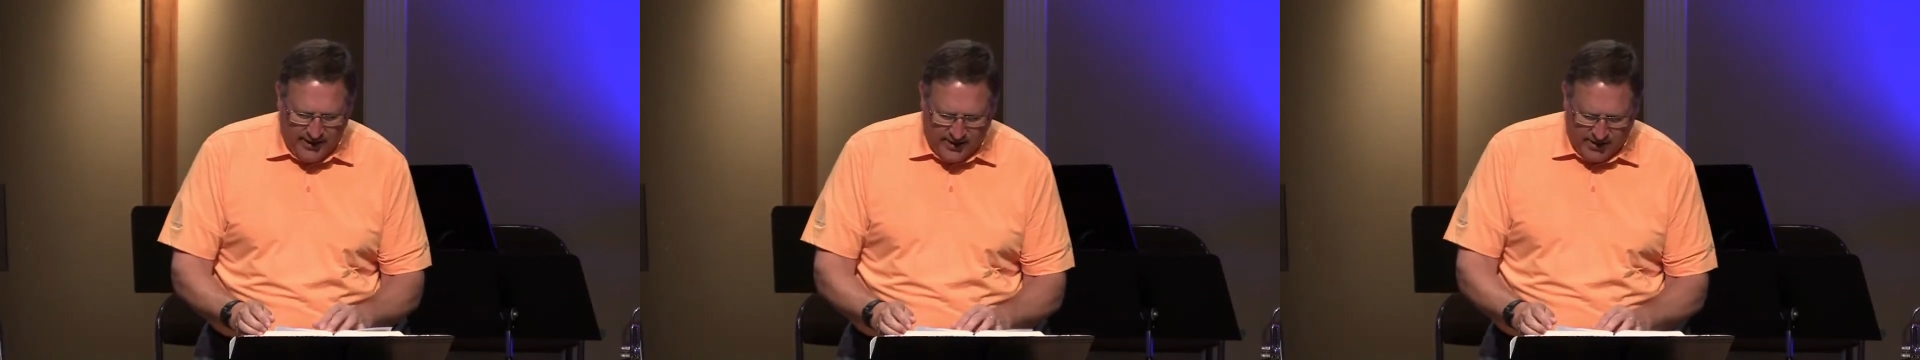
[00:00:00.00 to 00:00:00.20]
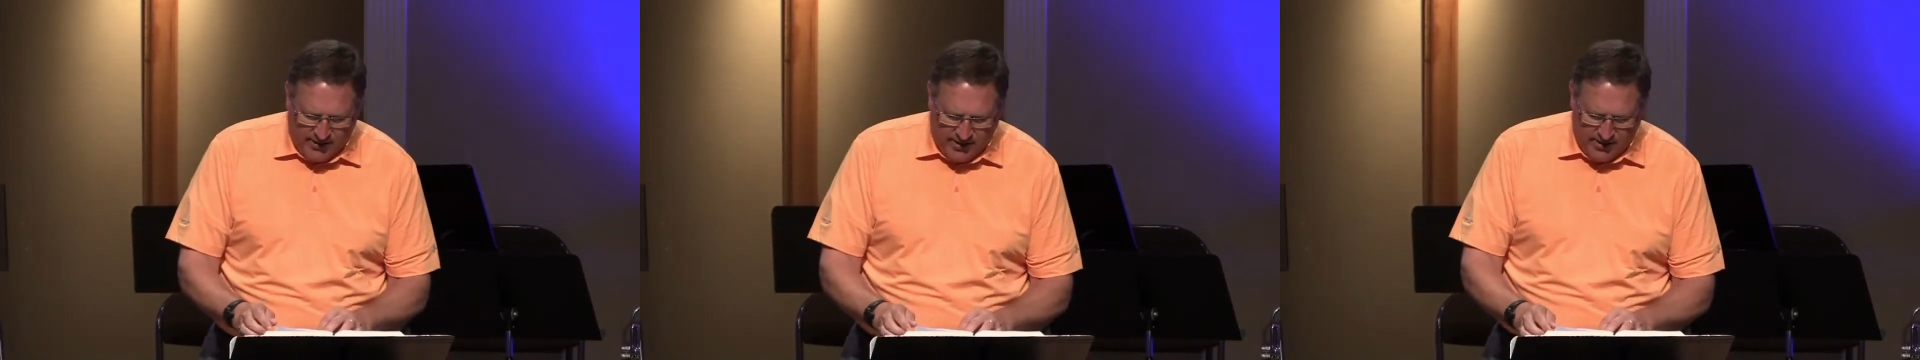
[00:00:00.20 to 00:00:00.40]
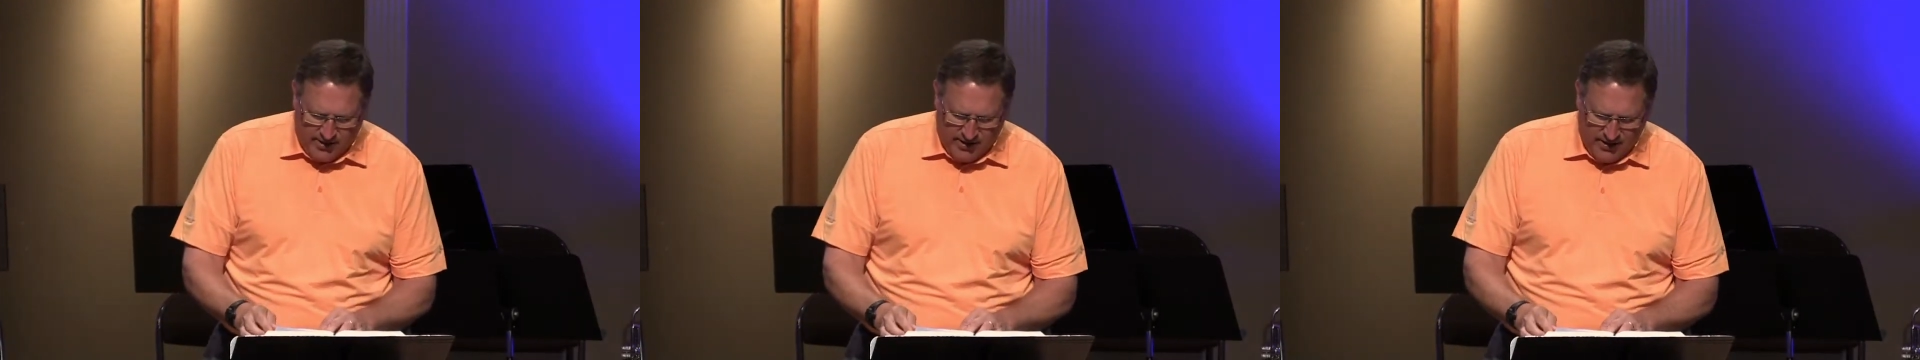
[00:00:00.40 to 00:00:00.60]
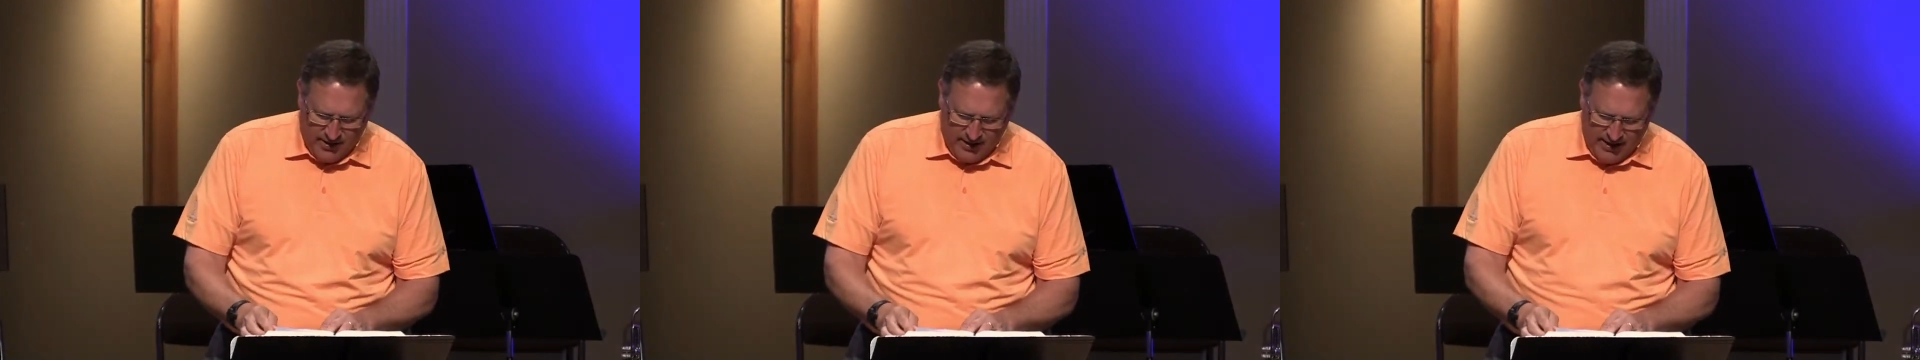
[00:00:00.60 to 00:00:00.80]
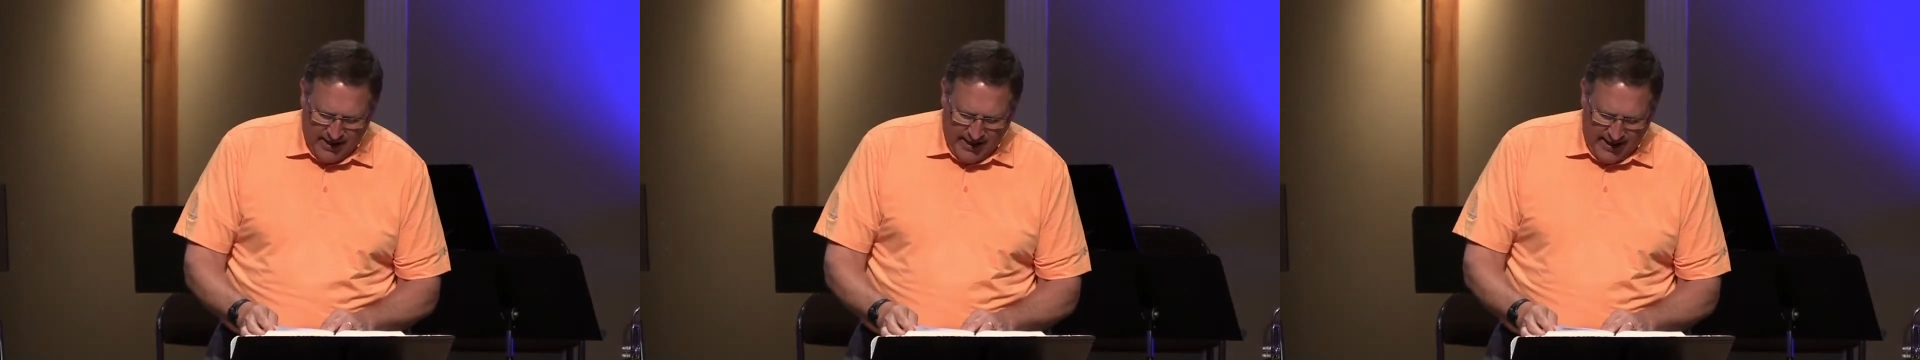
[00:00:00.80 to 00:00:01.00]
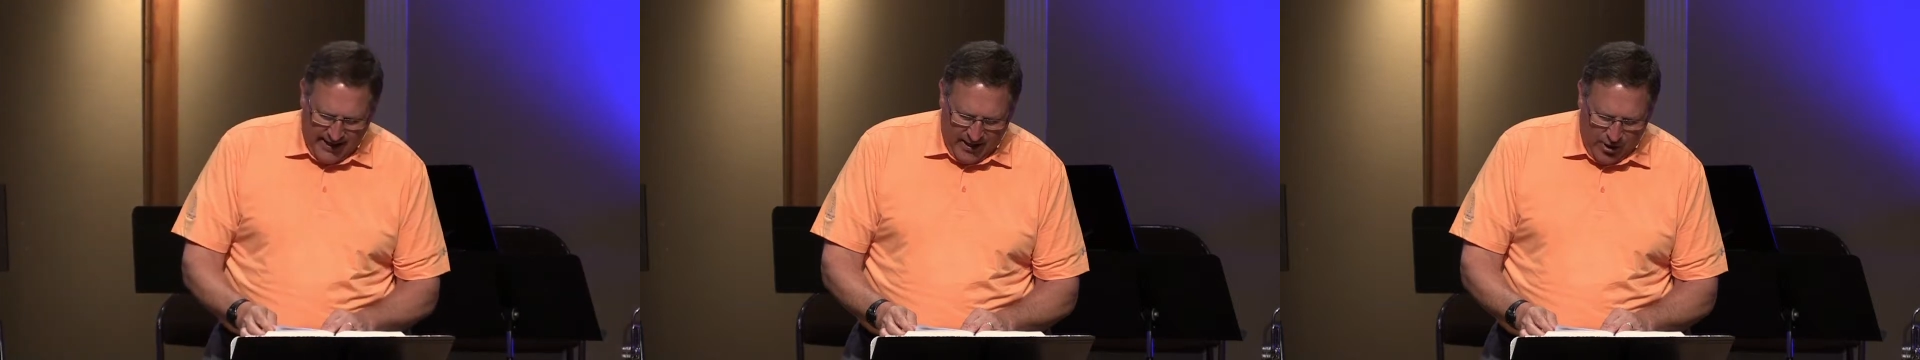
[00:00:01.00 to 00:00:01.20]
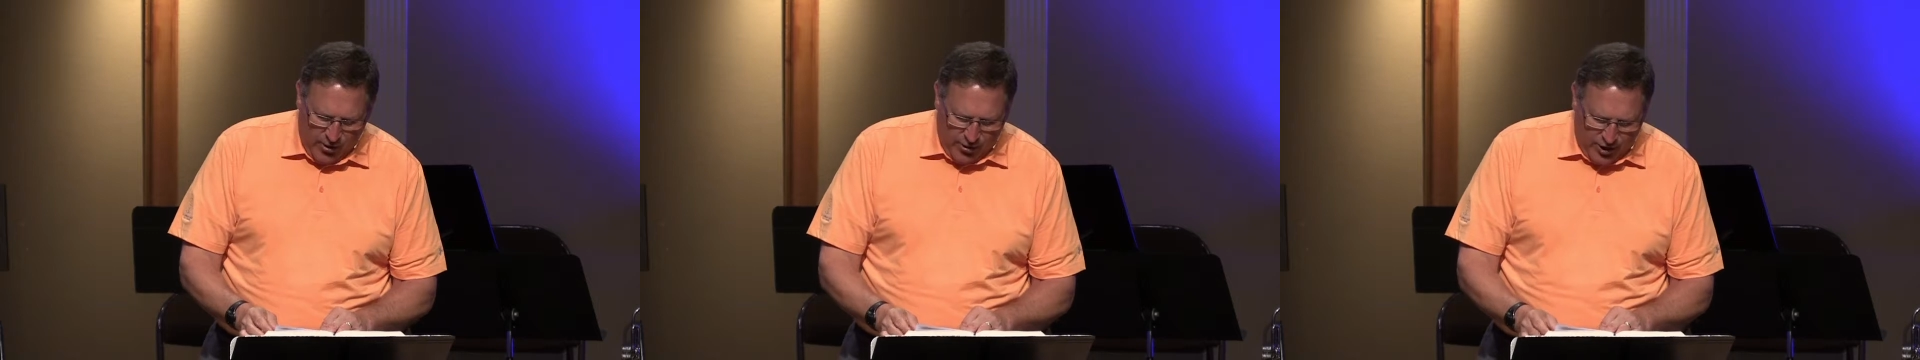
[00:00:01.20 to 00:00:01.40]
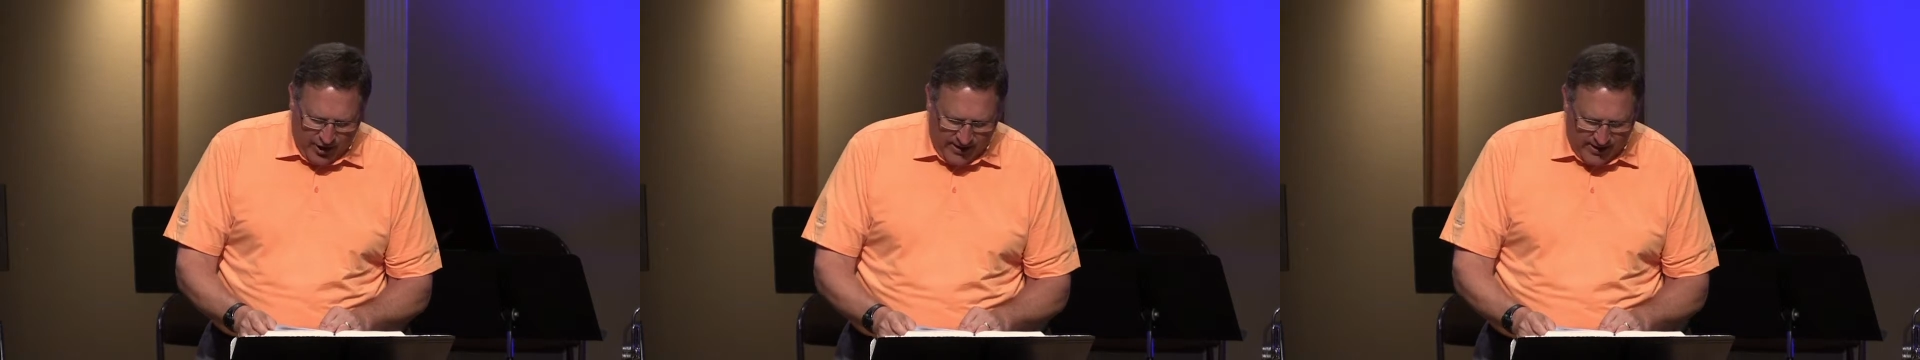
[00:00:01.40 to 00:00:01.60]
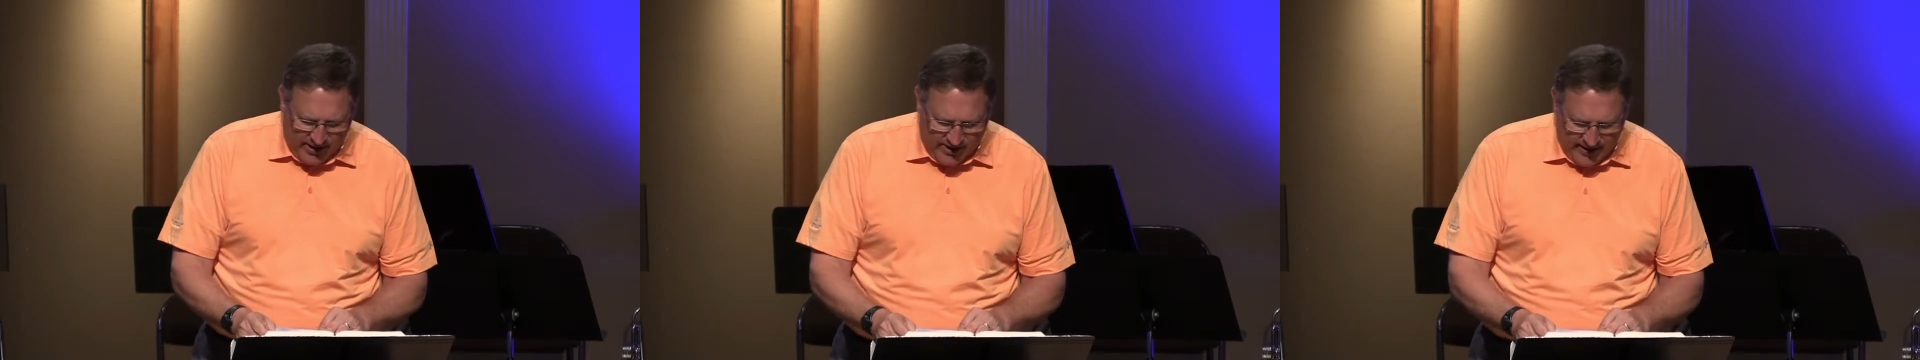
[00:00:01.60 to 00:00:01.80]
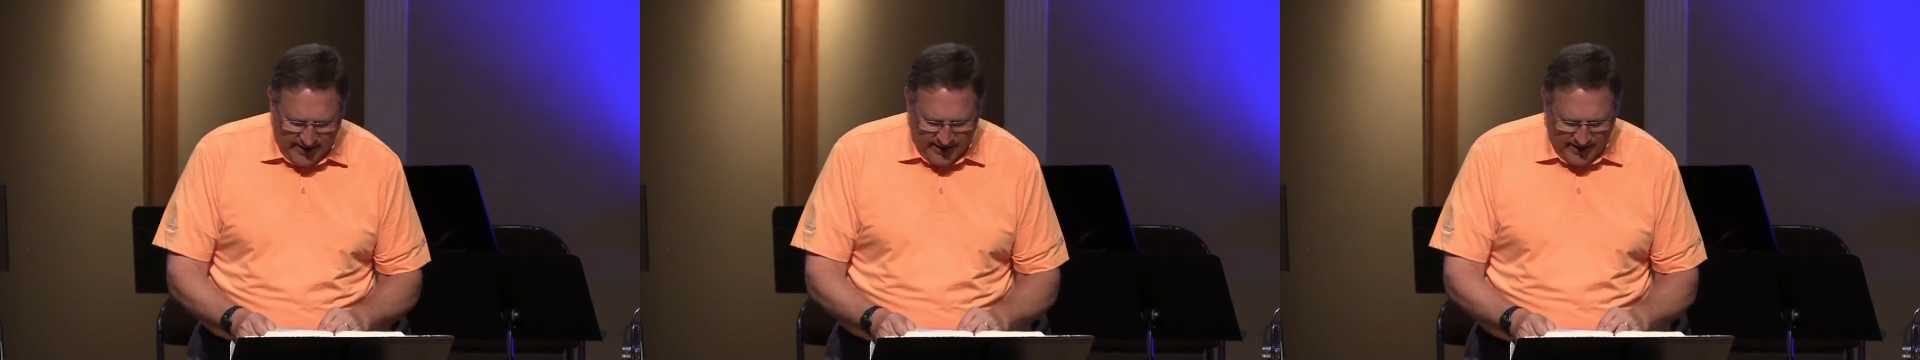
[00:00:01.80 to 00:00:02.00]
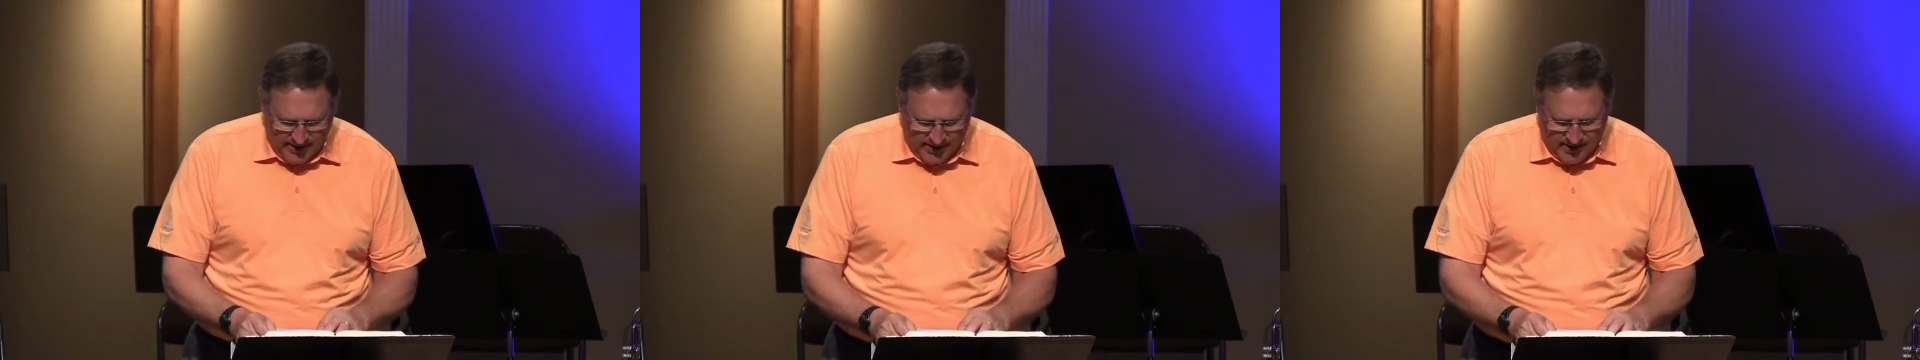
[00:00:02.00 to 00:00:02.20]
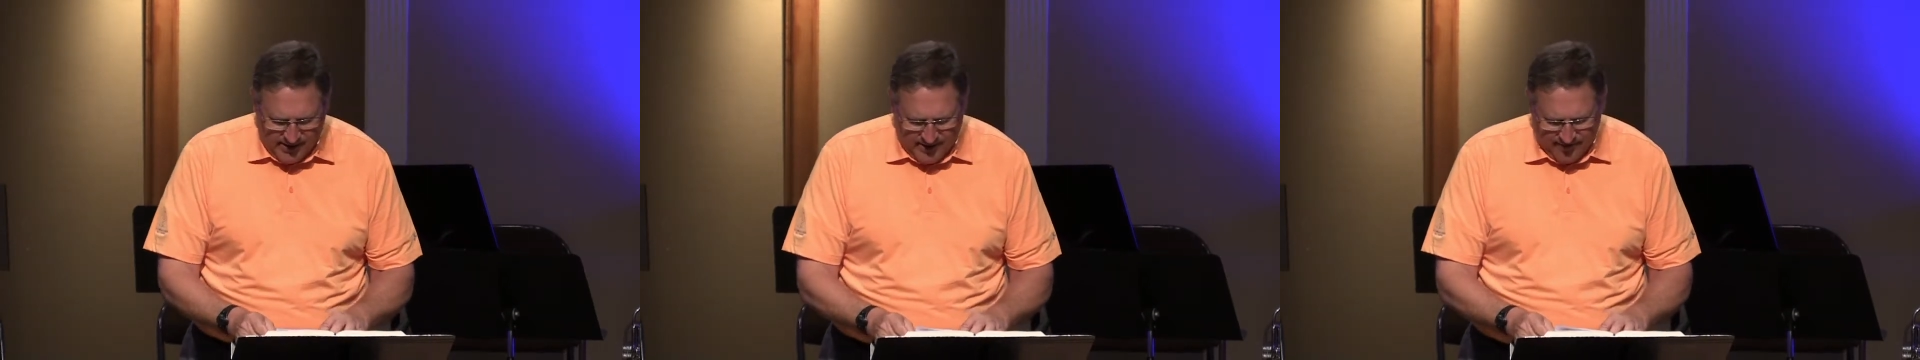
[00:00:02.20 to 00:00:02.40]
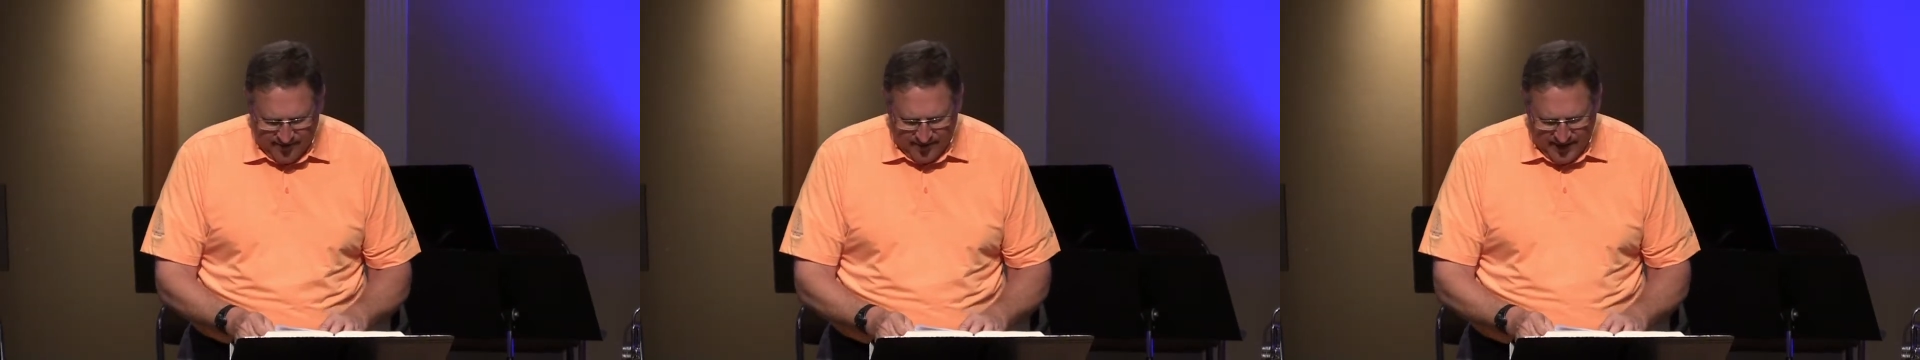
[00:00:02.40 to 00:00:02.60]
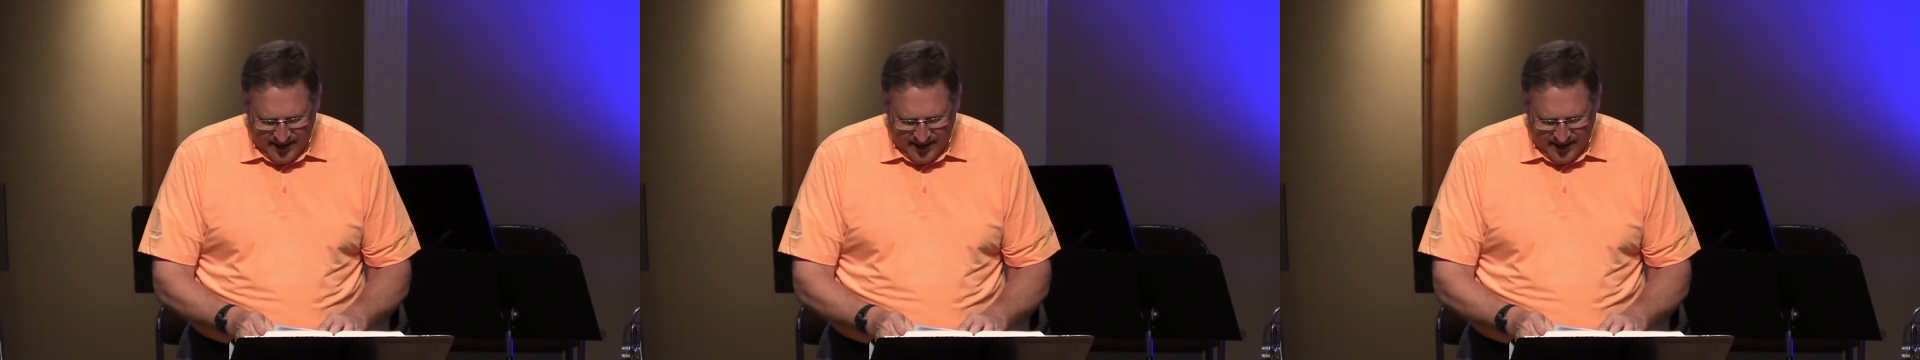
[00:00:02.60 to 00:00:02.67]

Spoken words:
Jesus and who Jesus is.